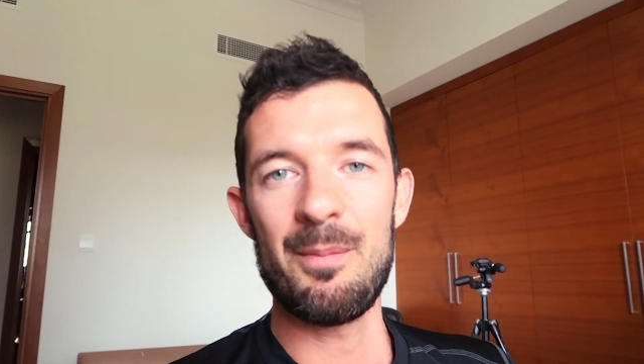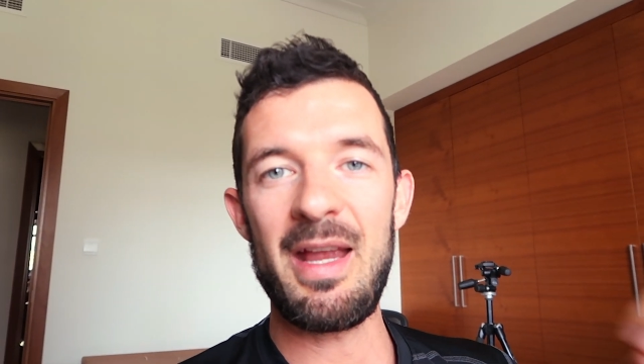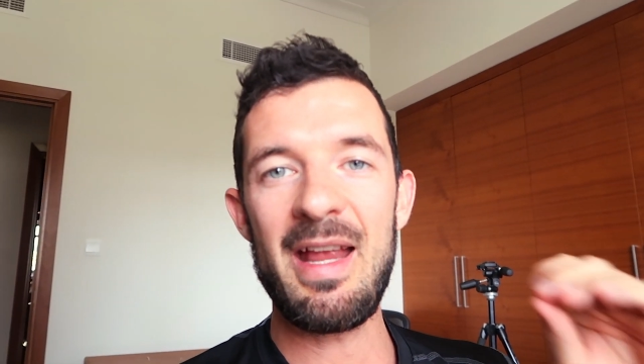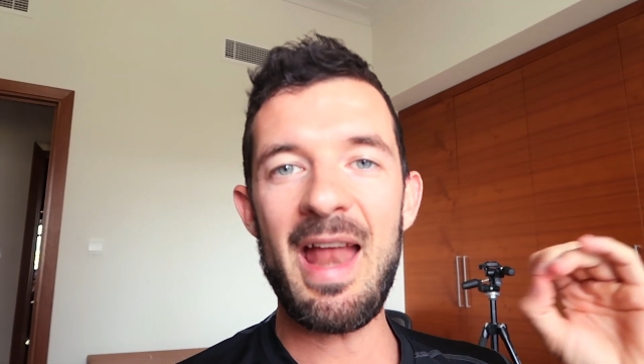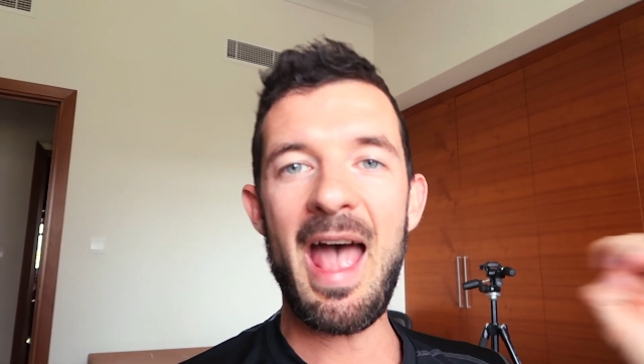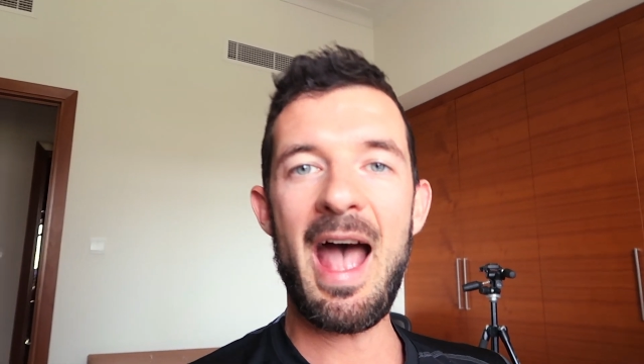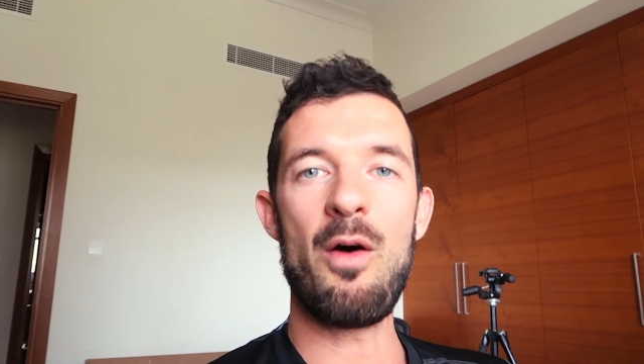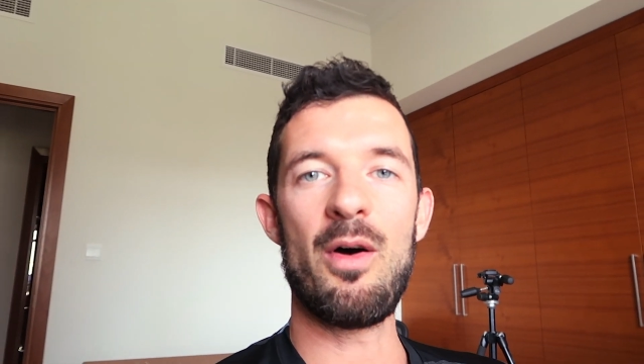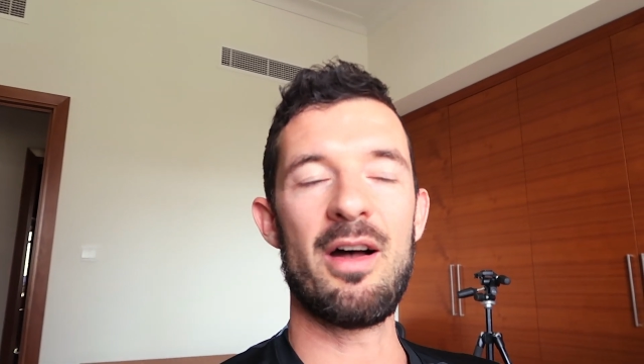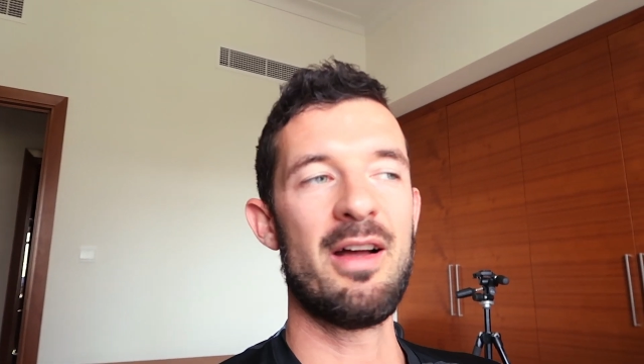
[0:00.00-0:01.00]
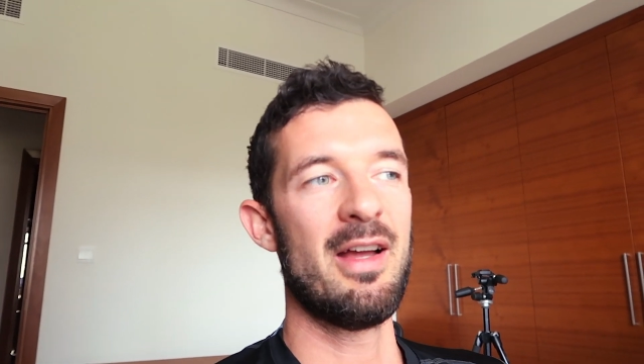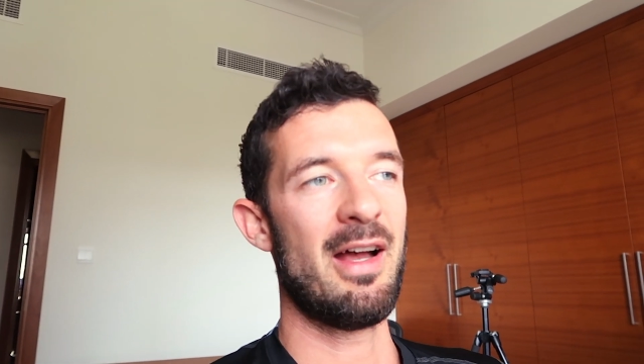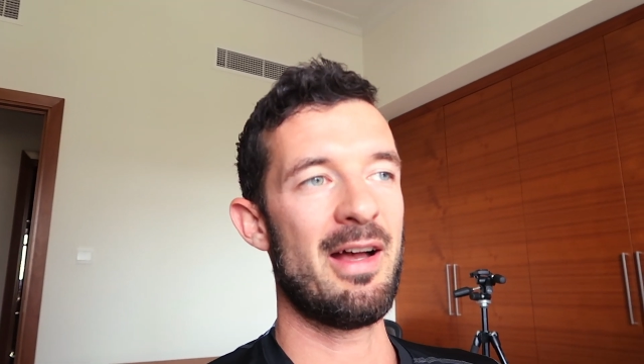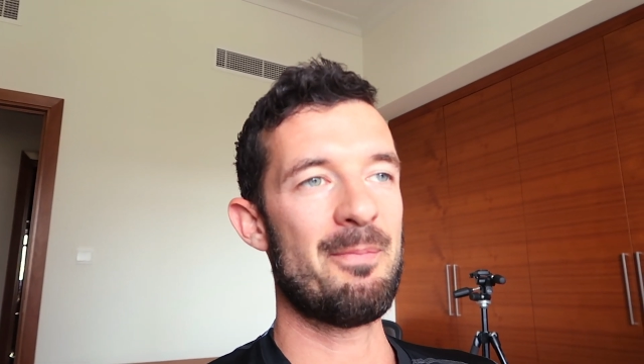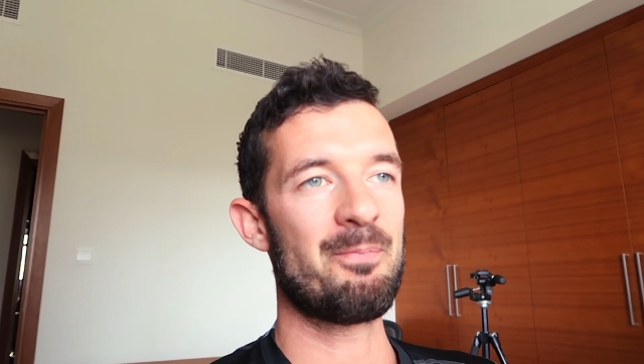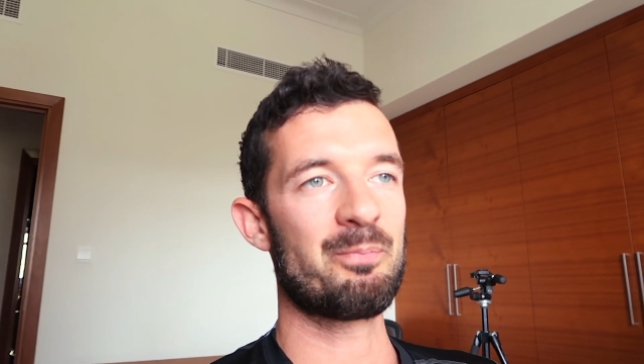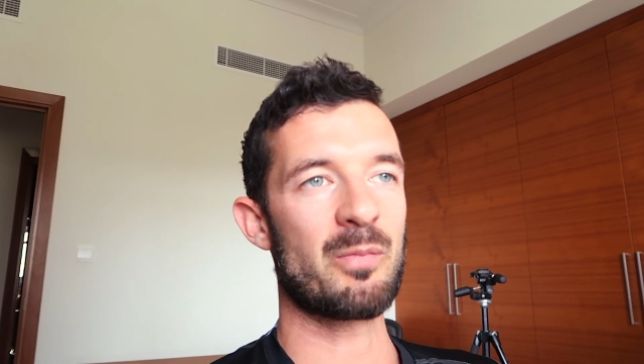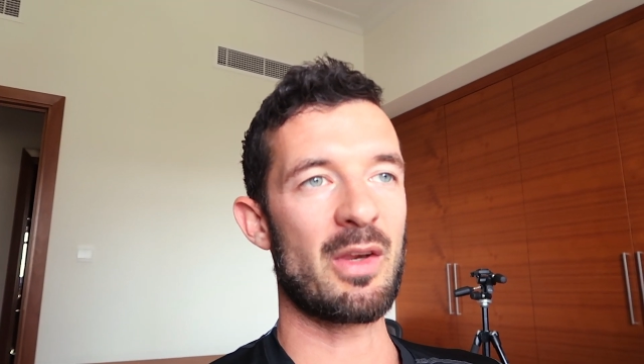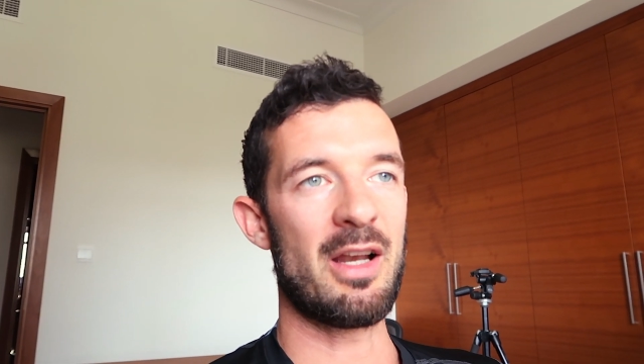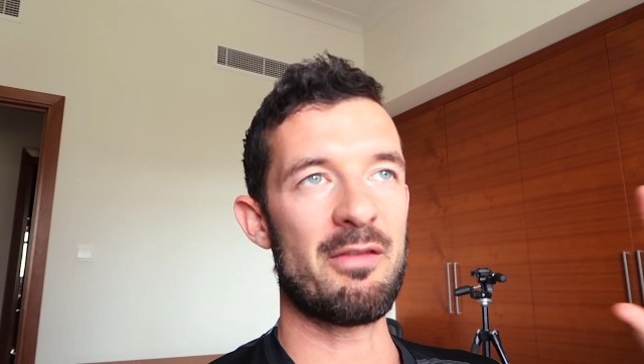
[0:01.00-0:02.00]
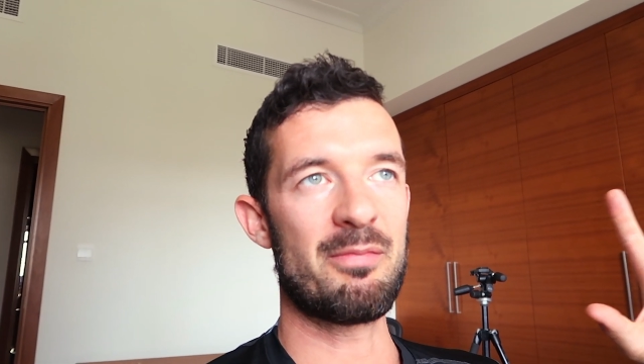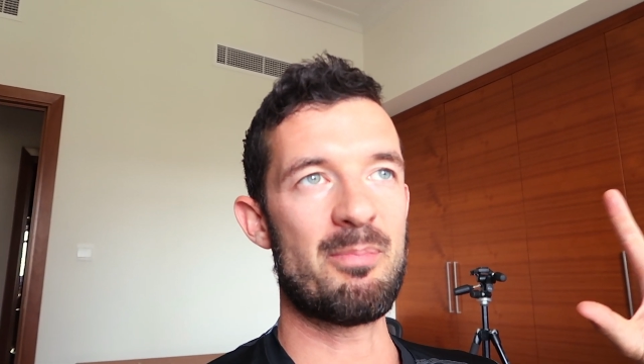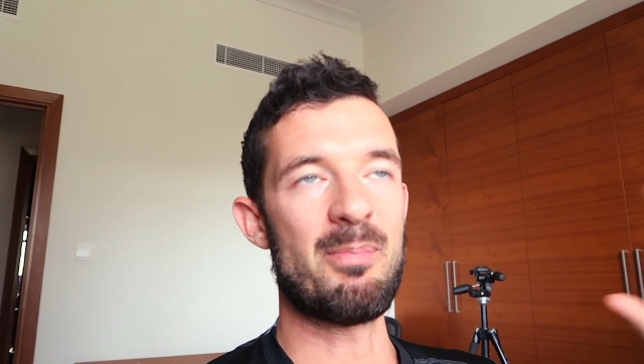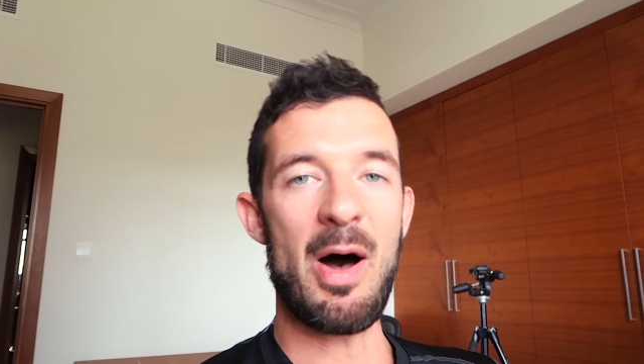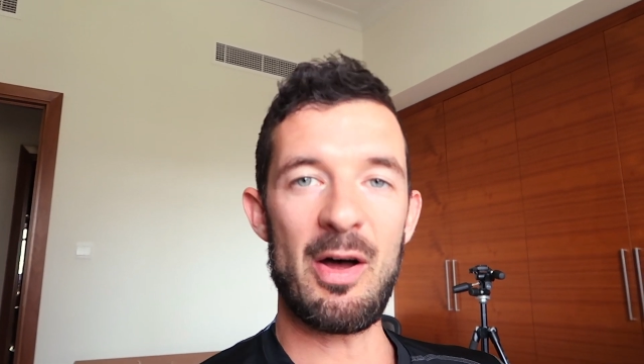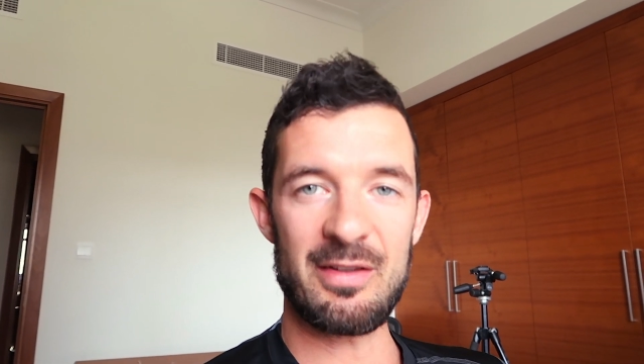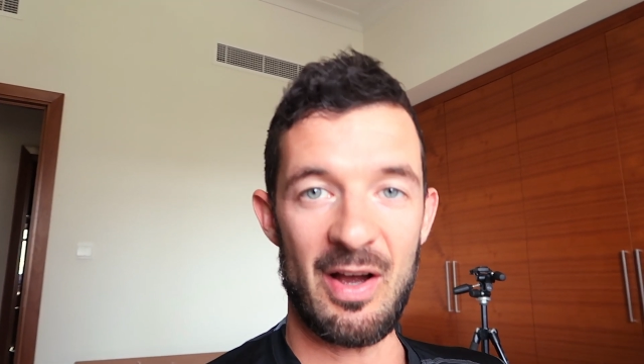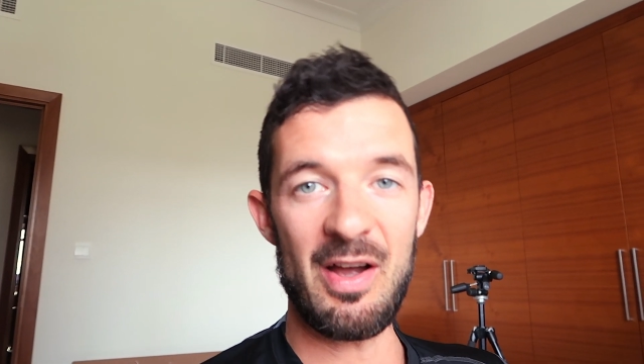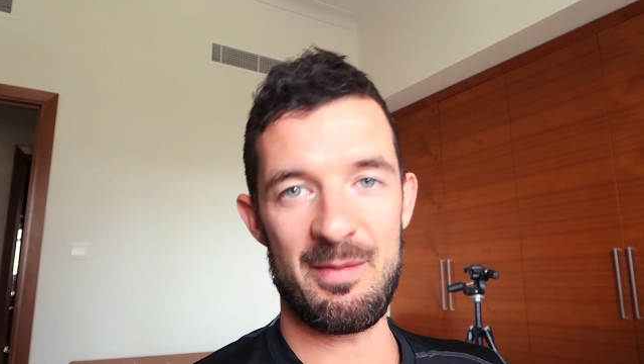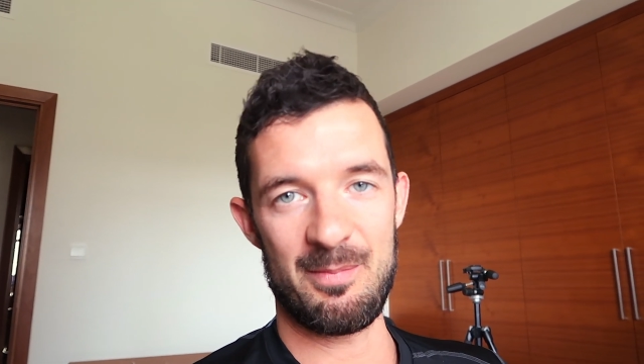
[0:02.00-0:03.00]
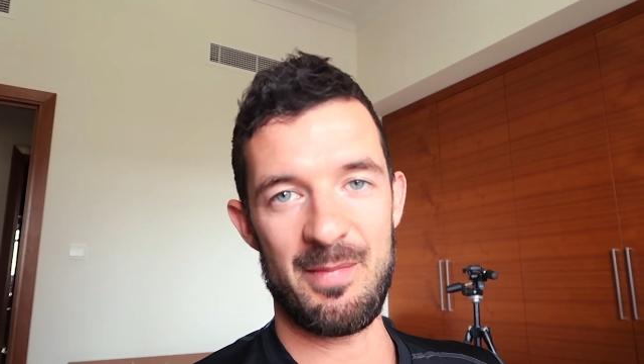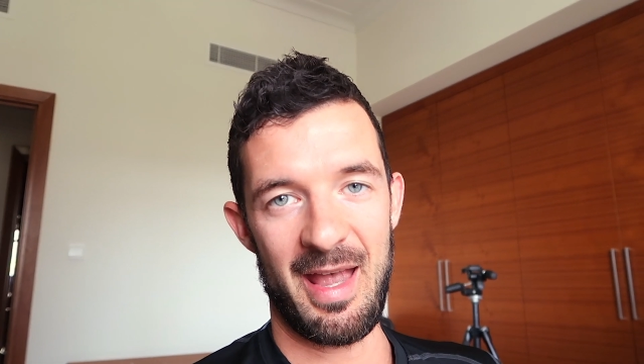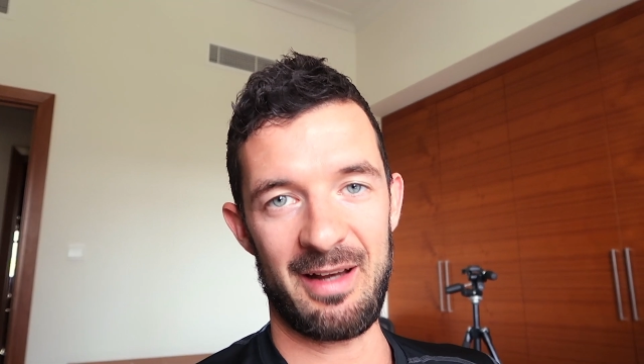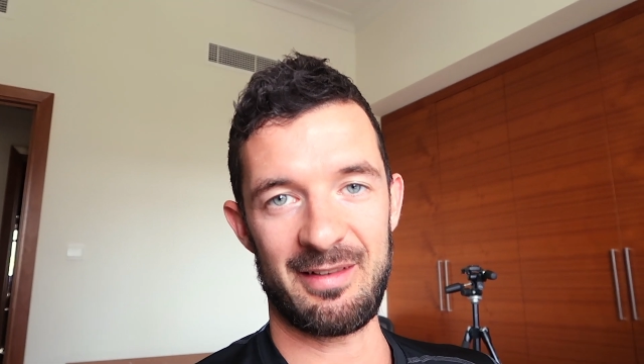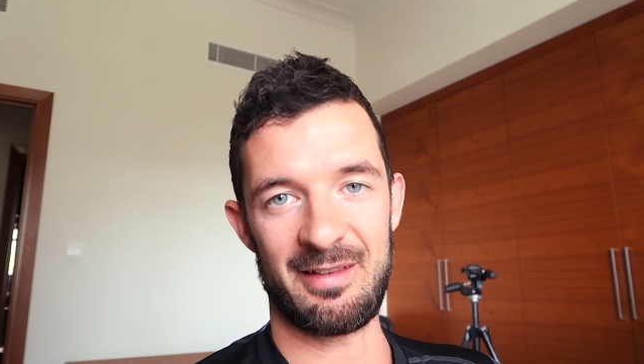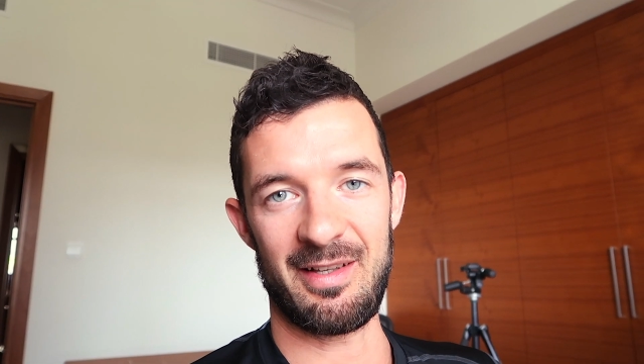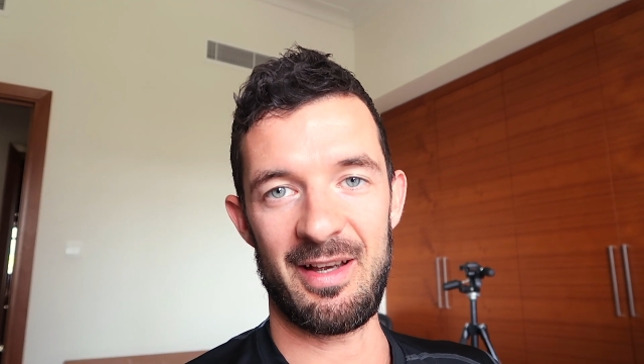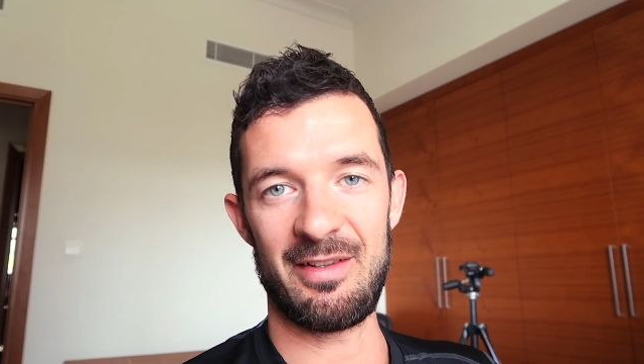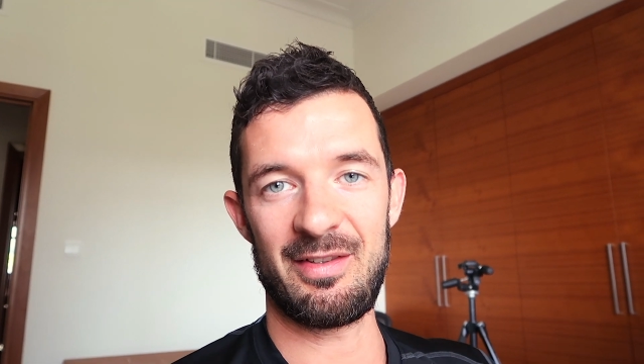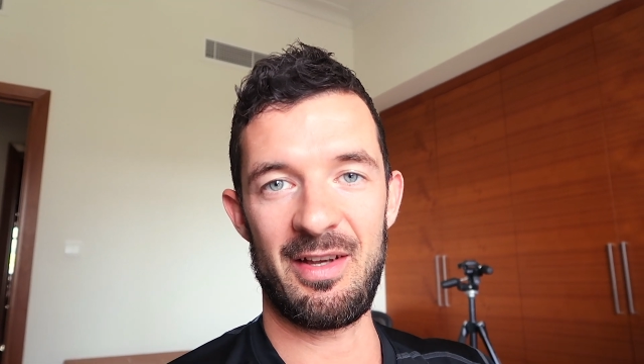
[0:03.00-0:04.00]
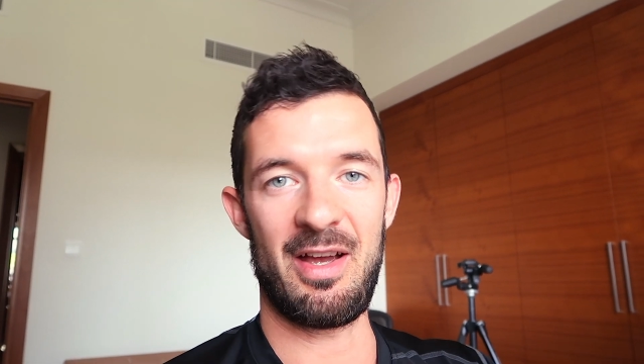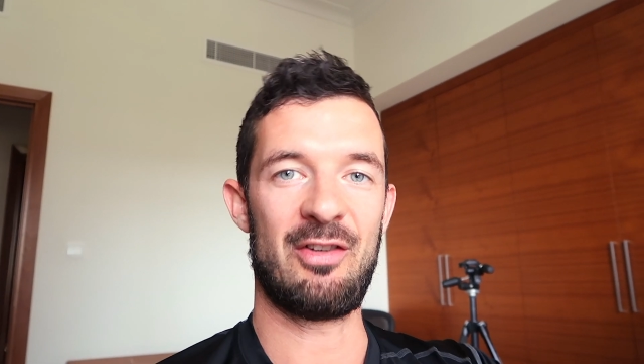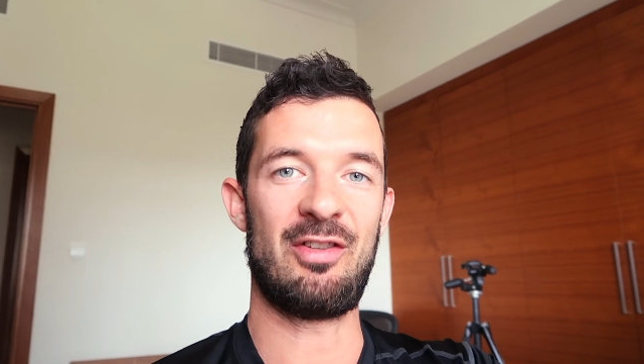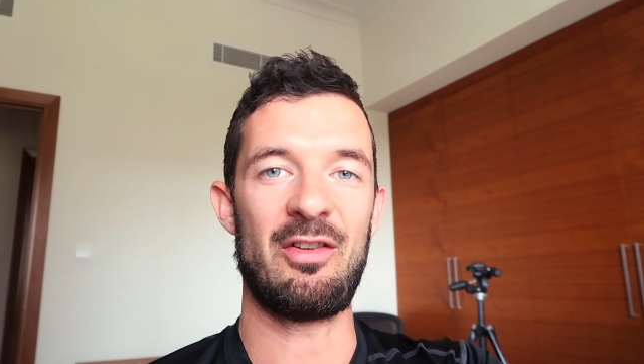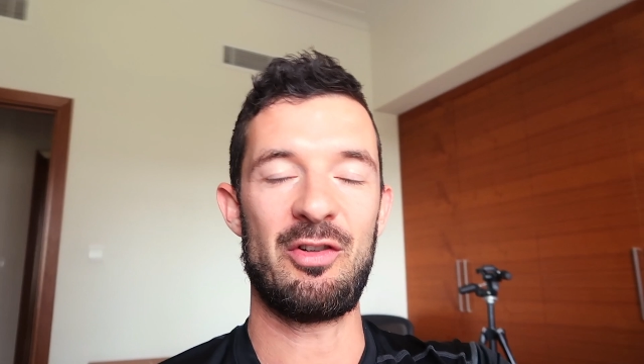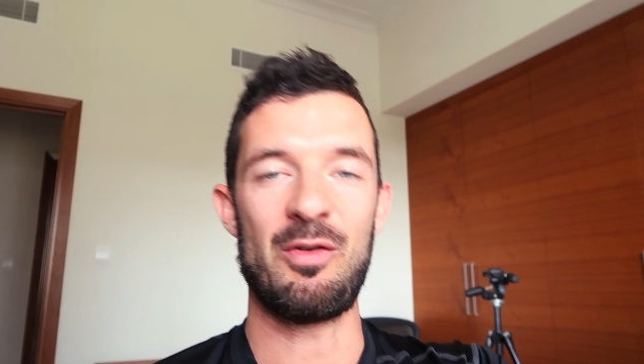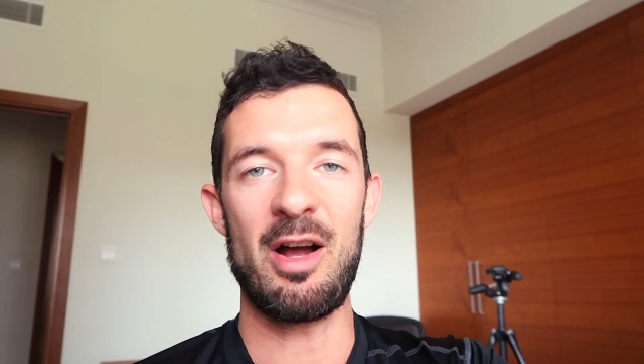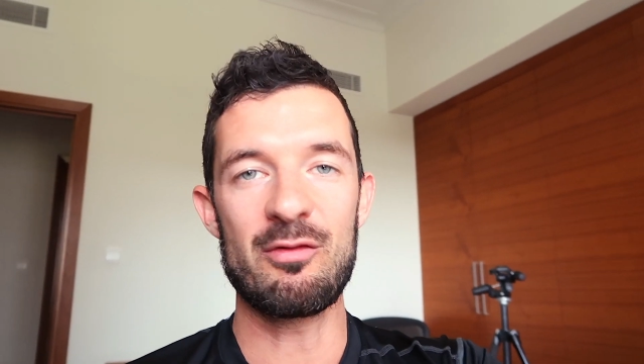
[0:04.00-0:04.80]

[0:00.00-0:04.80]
But in our kind of part-time exercise schedule,